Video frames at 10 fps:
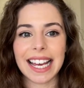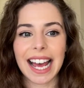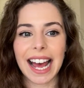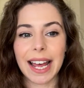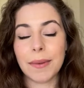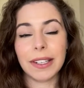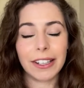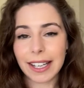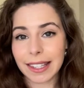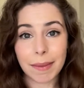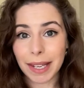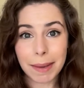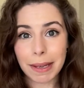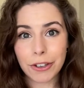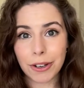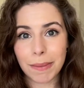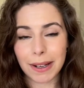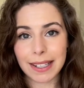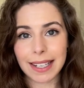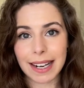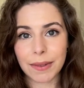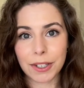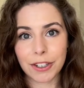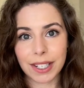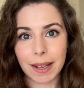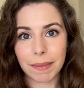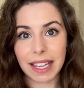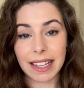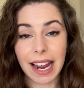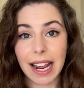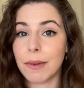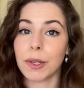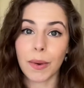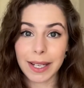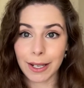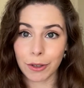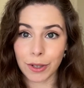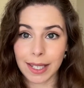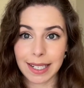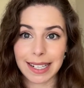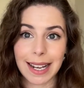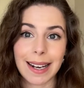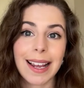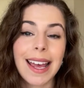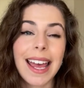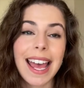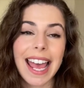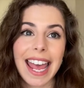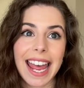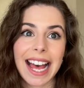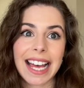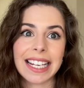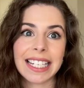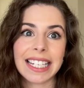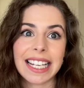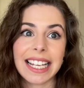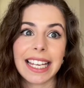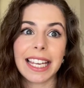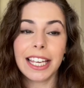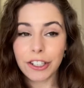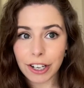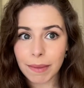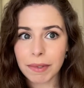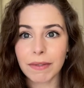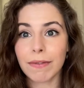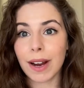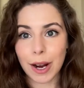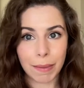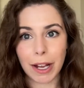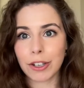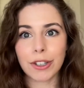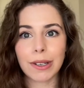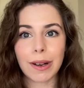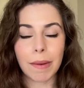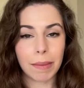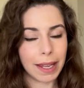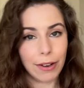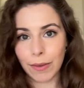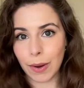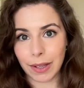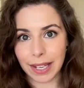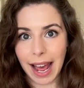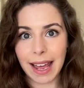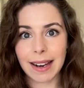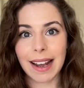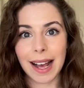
I would look at them like picture books. And it was just something that I was always interested in. And Egypt very much played a role in that.